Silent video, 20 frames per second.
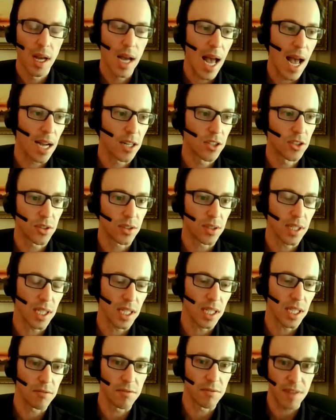
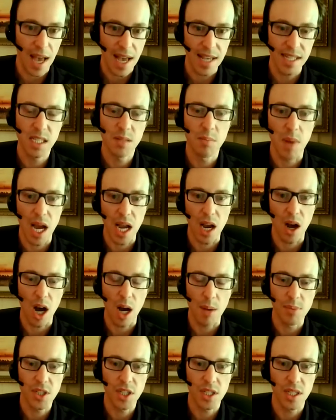actually vest my
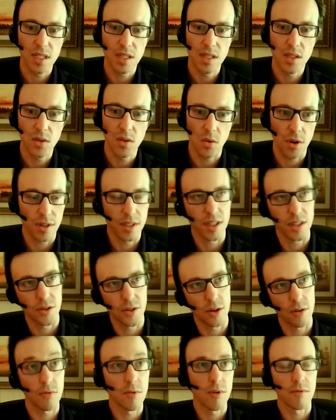options or to
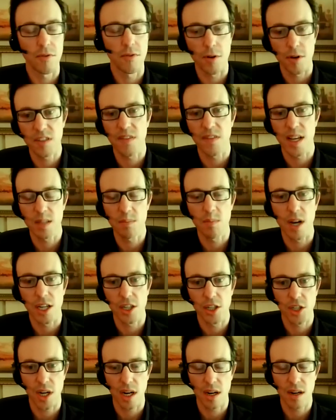sort of reverse vest my
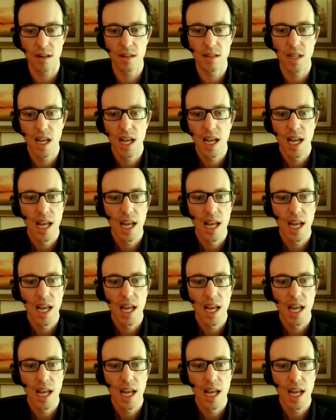shares,